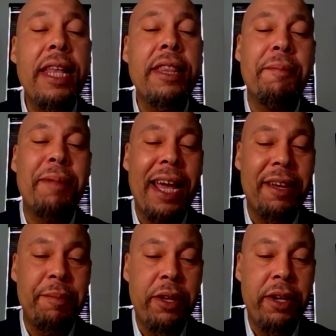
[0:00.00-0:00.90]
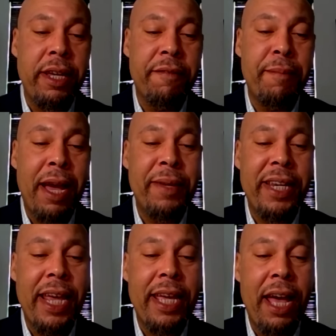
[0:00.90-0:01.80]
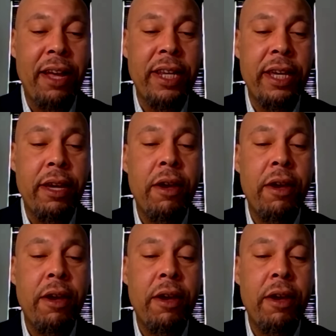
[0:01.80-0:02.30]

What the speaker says: the Black community of Miami-Dade County